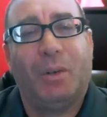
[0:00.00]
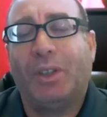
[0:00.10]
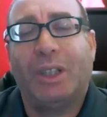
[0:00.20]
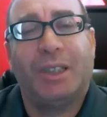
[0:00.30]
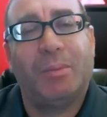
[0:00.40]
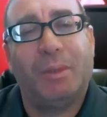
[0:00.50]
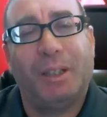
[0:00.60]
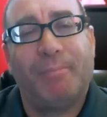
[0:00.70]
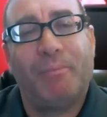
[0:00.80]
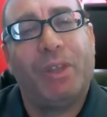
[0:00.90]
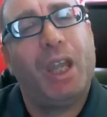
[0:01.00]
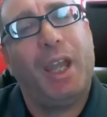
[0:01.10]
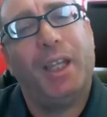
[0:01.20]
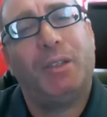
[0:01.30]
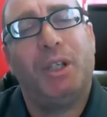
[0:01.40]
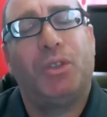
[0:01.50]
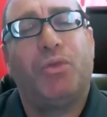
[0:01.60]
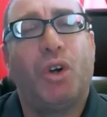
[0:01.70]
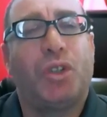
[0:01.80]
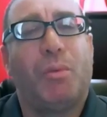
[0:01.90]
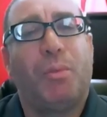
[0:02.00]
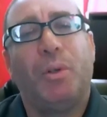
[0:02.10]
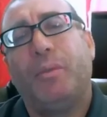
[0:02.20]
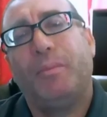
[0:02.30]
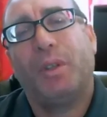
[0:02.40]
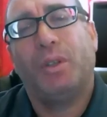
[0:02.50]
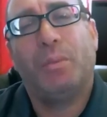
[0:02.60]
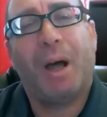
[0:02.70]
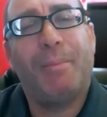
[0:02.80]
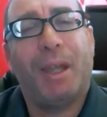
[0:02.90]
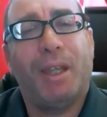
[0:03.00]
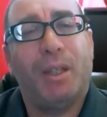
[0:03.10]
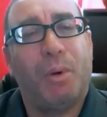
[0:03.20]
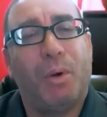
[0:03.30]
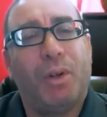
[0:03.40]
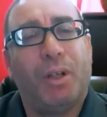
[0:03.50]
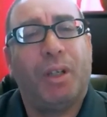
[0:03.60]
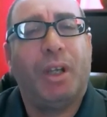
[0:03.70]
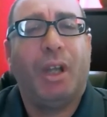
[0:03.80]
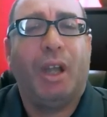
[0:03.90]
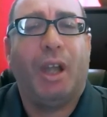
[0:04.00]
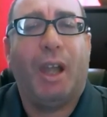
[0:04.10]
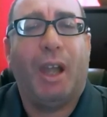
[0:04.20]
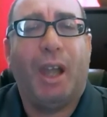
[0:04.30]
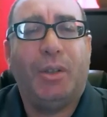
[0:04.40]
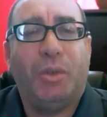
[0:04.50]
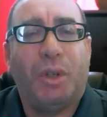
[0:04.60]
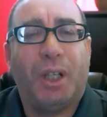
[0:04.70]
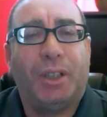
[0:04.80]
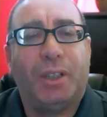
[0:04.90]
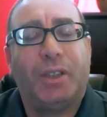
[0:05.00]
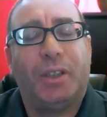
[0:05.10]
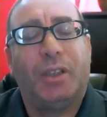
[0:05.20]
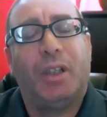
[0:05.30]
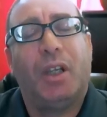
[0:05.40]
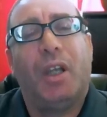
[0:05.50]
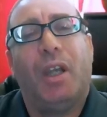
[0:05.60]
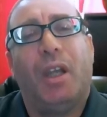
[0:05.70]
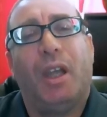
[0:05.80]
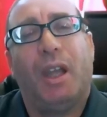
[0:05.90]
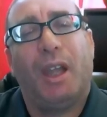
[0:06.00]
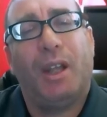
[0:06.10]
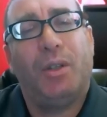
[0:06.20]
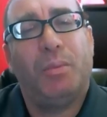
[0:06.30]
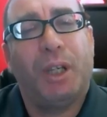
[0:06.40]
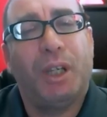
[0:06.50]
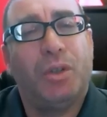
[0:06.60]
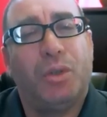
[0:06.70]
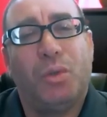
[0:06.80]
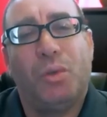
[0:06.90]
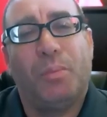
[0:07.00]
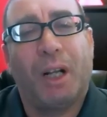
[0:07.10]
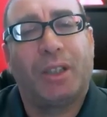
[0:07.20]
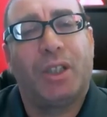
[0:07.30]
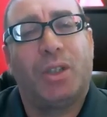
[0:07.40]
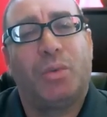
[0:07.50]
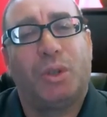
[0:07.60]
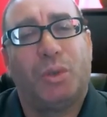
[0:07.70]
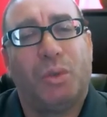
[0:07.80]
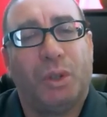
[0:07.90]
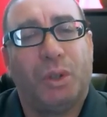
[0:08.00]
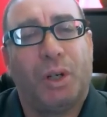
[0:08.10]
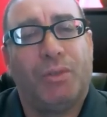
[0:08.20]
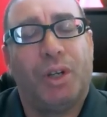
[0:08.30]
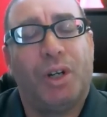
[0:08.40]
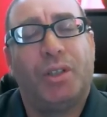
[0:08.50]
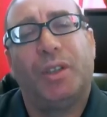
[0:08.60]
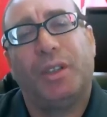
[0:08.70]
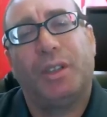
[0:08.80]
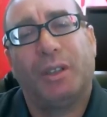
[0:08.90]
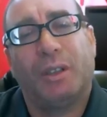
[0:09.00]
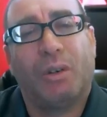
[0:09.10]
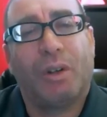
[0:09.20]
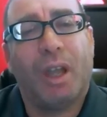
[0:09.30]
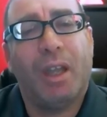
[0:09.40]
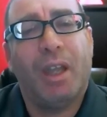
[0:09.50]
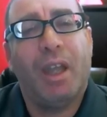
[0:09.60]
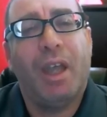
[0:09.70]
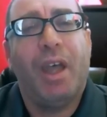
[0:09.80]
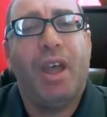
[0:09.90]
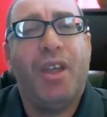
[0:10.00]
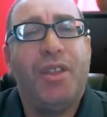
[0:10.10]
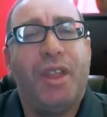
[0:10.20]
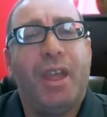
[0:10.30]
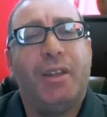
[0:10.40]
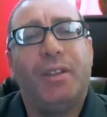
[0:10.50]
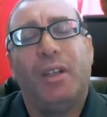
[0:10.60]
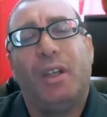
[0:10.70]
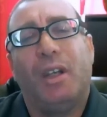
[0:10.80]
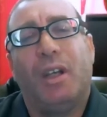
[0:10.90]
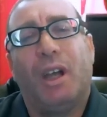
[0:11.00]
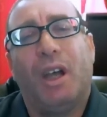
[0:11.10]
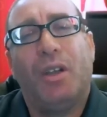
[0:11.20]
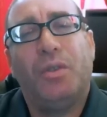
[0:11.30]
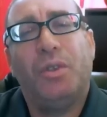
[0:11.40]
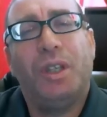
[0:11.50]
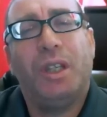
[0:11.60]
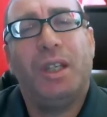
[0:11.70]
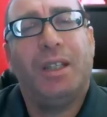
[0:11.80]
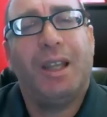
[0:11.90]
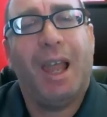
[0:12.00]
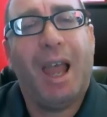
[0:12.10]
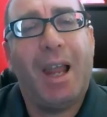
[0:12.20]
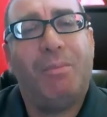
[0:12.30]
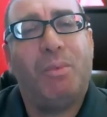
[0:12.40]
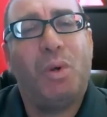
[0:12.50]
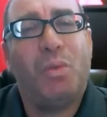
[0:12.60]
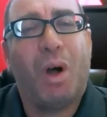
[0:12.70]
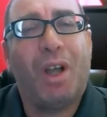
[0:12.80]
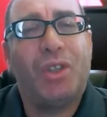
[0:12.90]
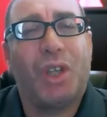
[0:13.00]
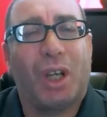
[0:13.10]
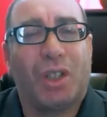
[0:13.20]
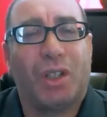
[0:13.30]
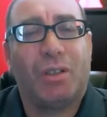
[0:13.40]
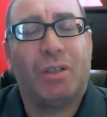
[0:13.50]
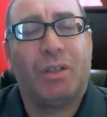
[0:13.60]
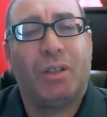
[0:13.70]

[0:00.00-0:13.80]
what does it mean it means, for example, you buy my ebook and you read it and you begin to practice what you what you have learned, okay? And then uh, you need help with one section,